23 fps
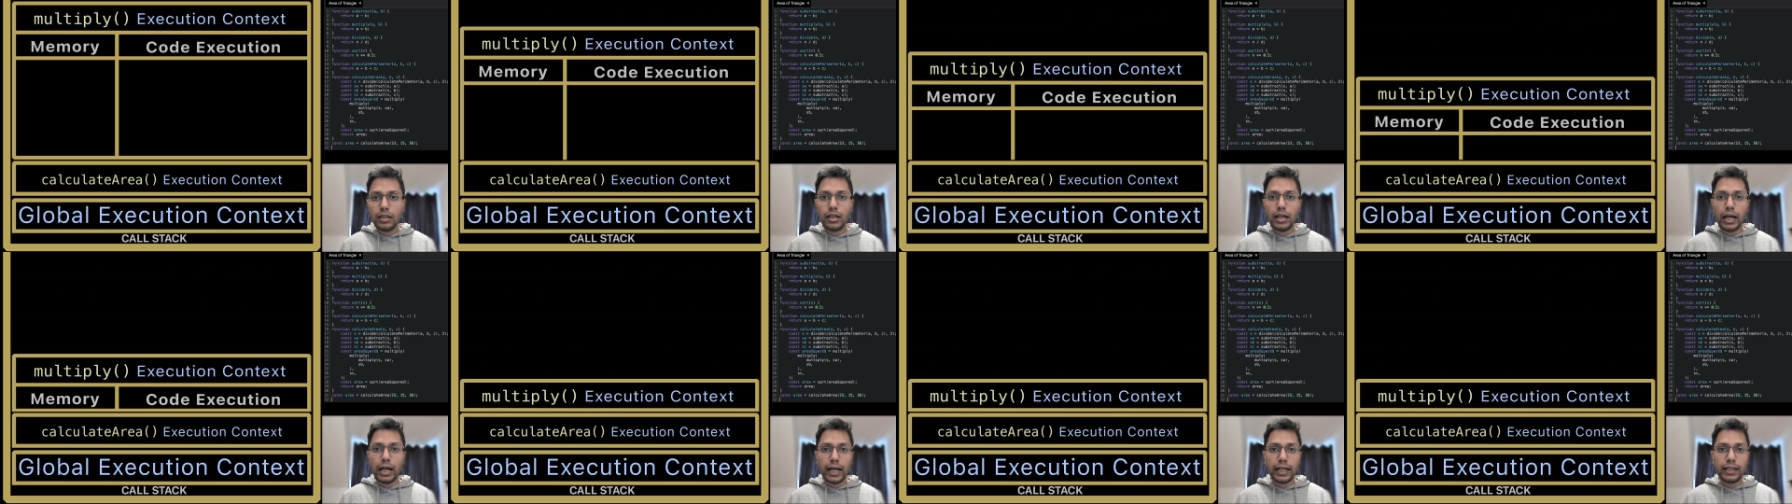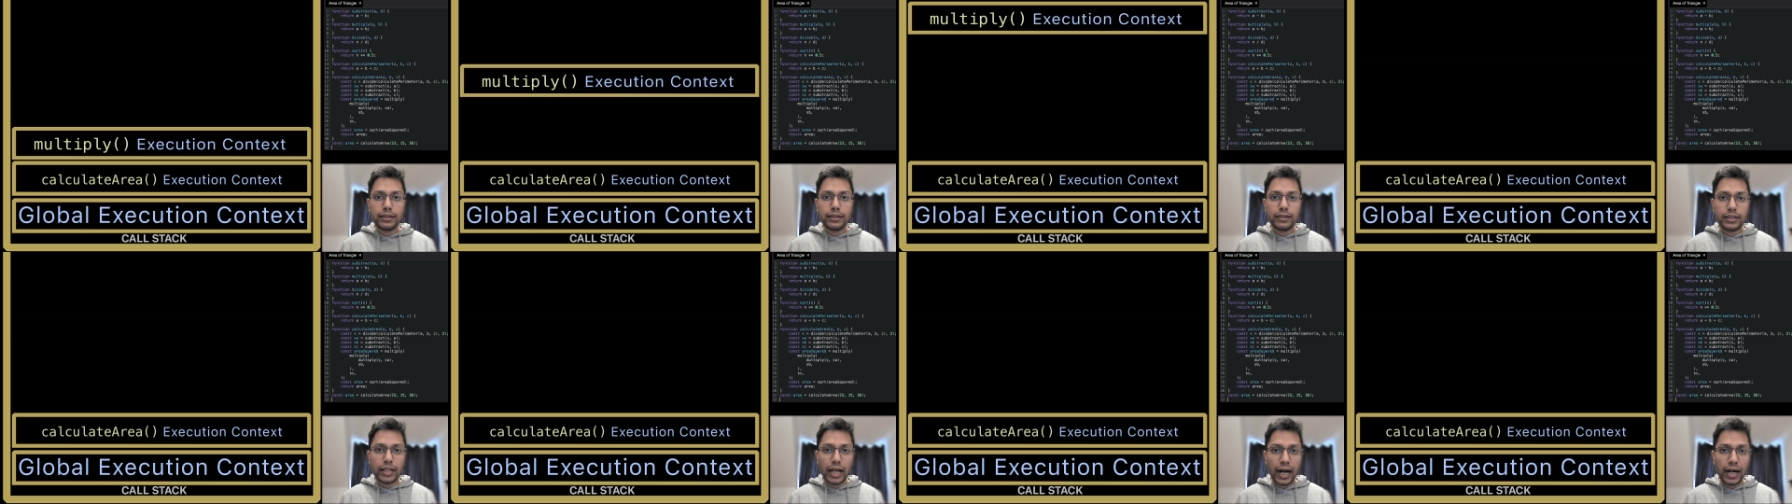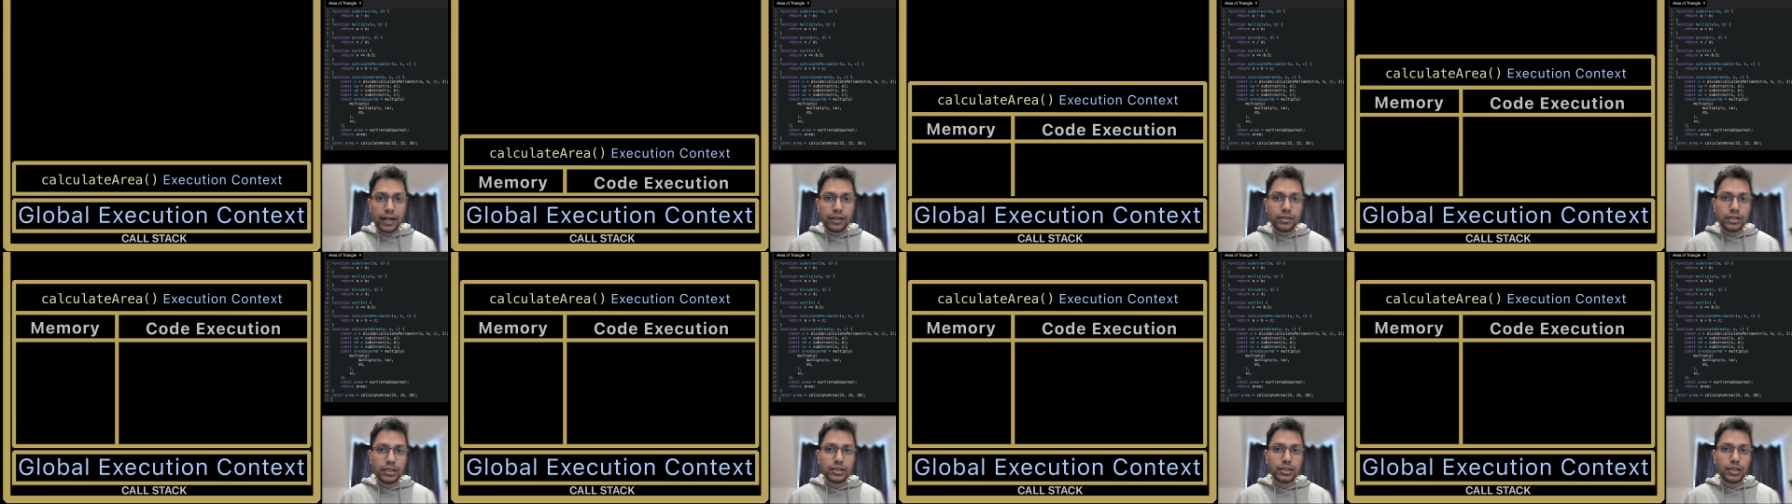and
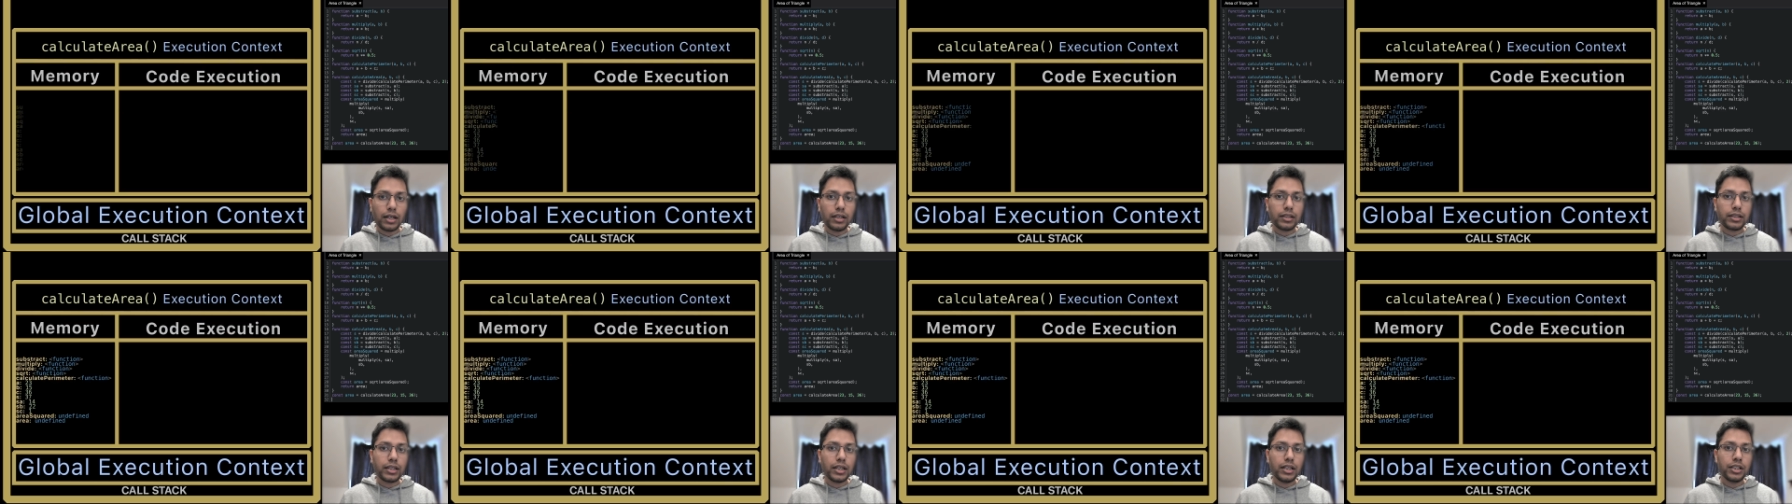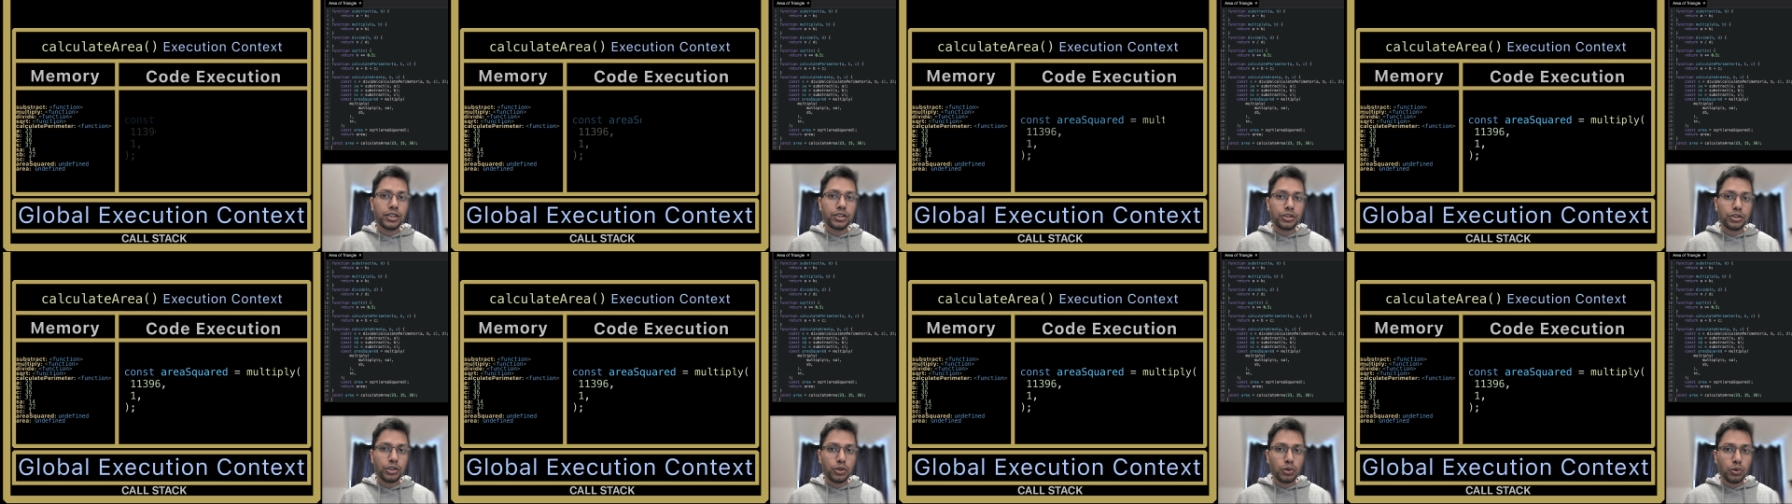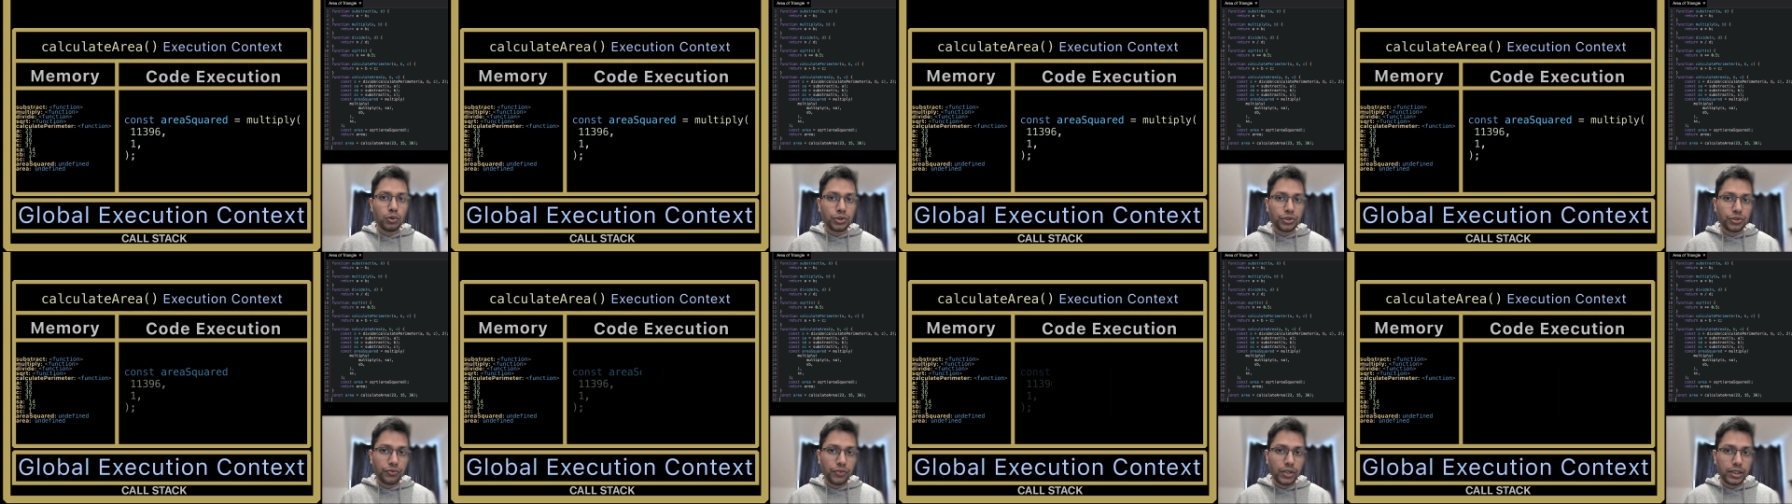that result is
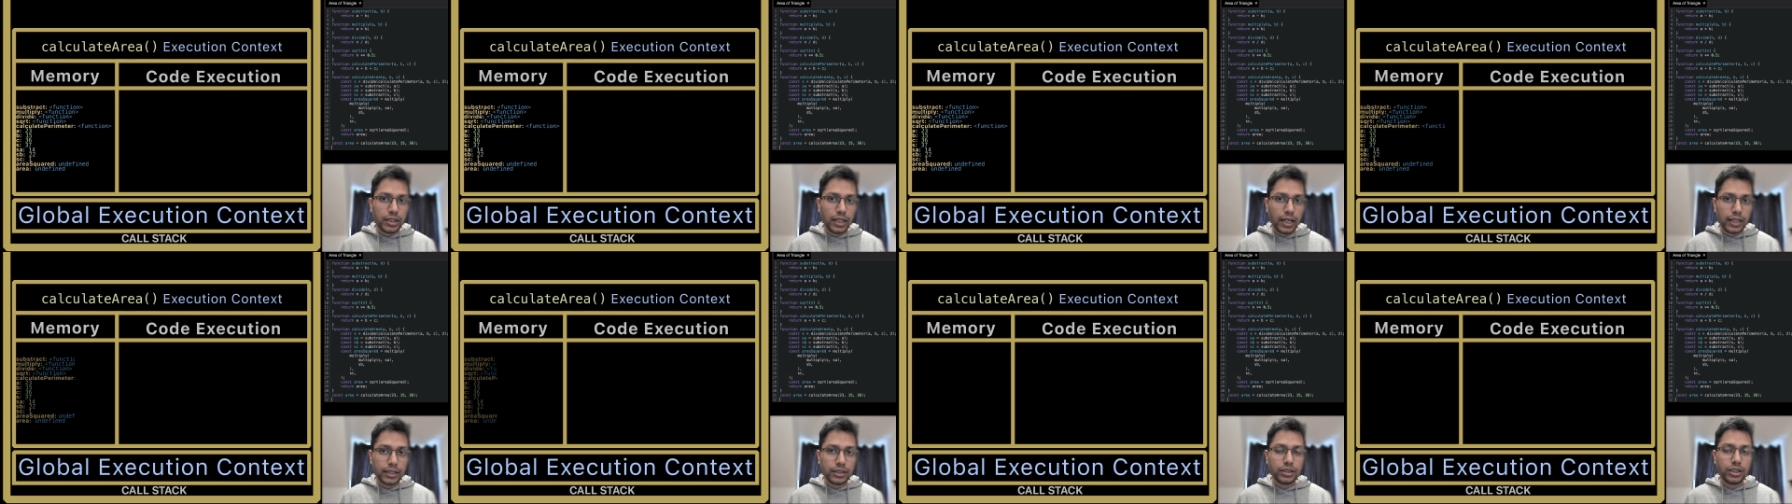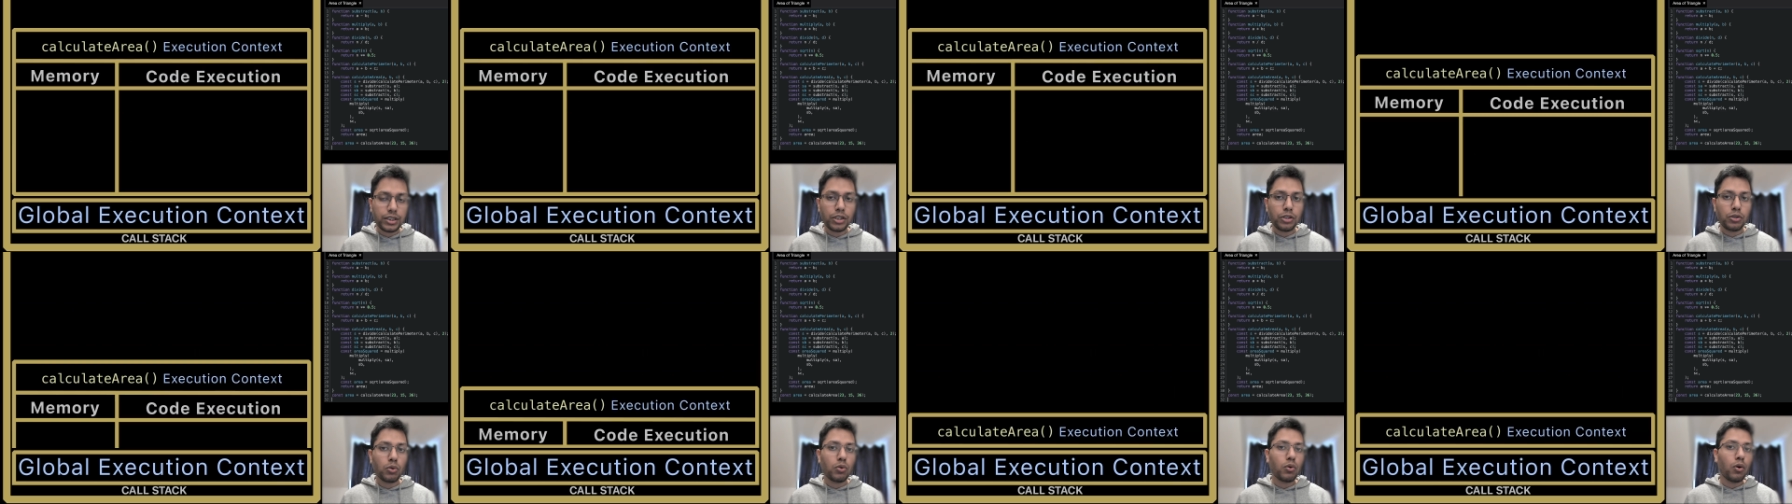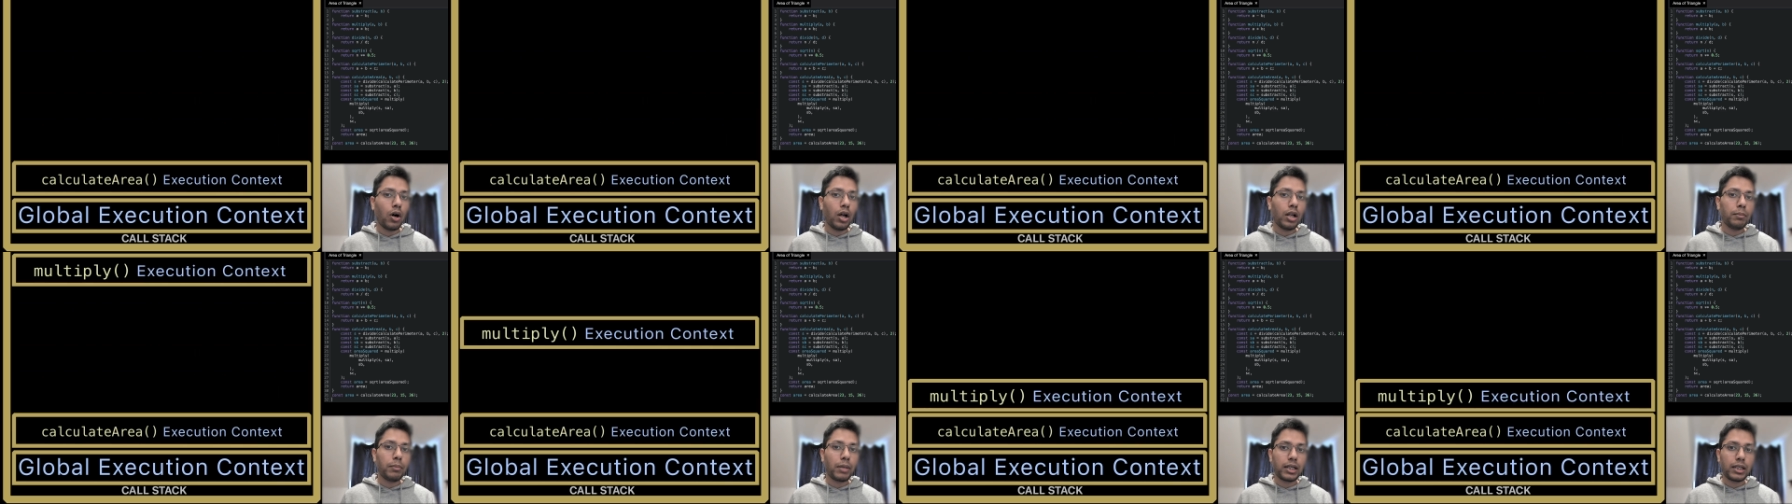used with SC to
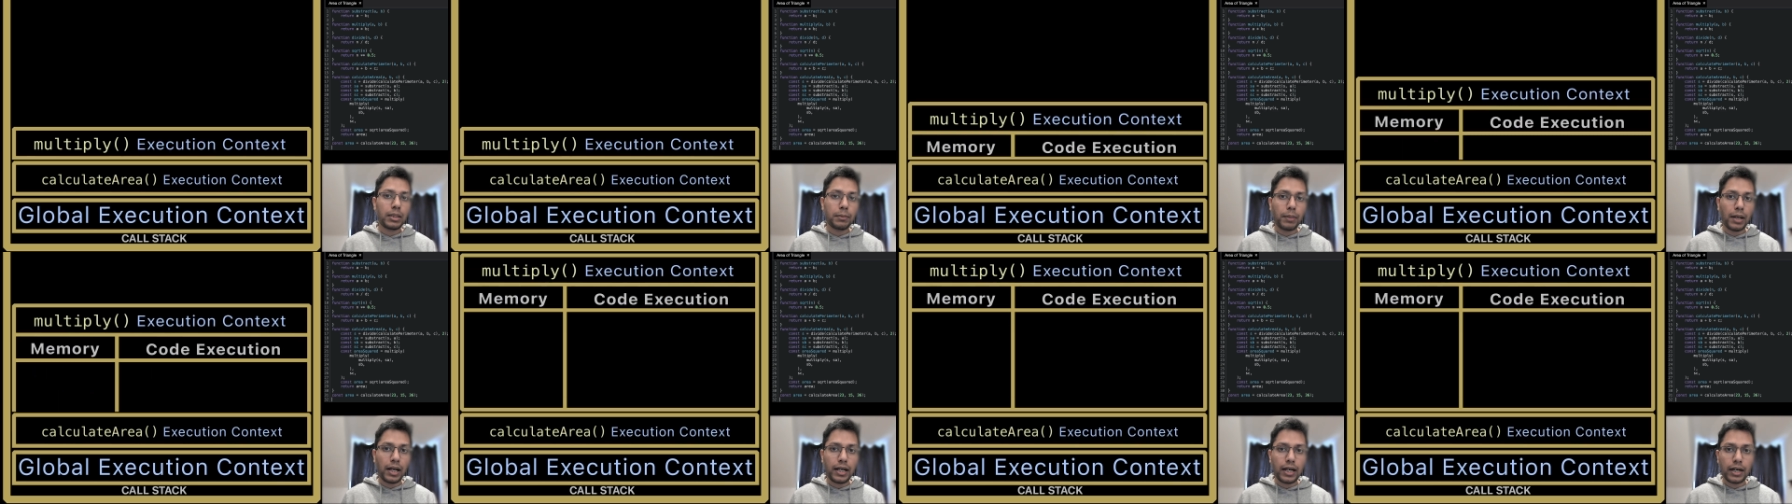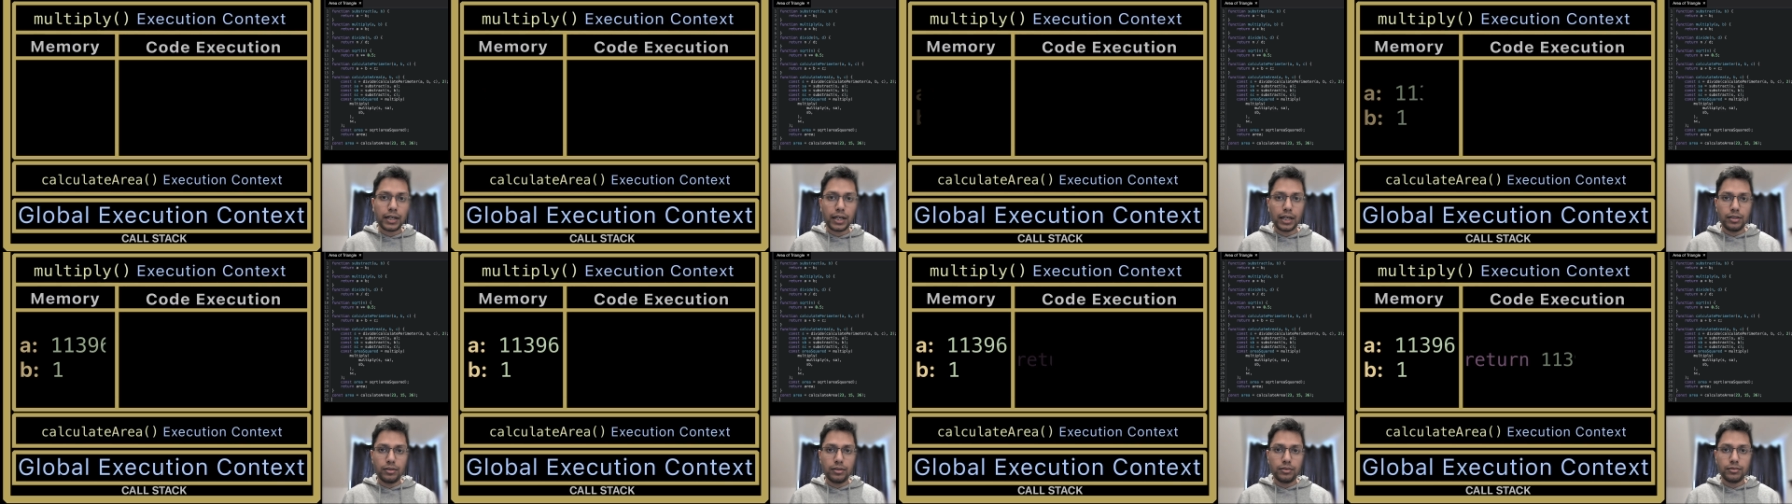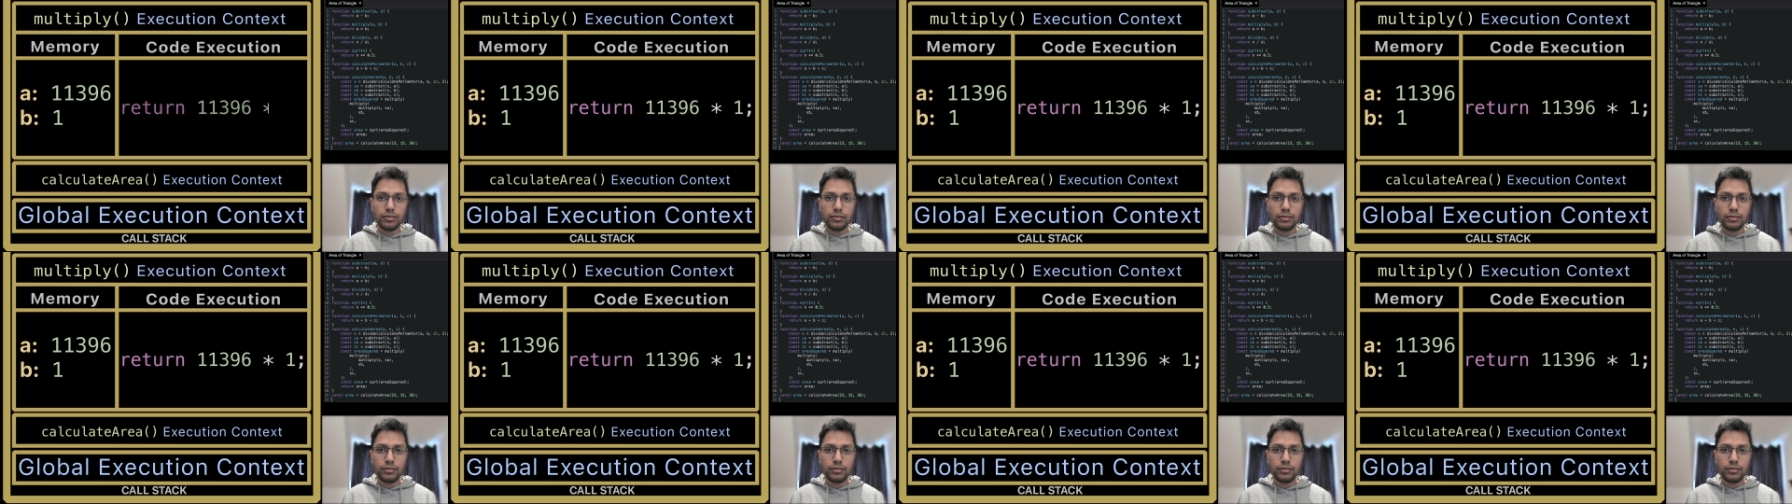call multiply again.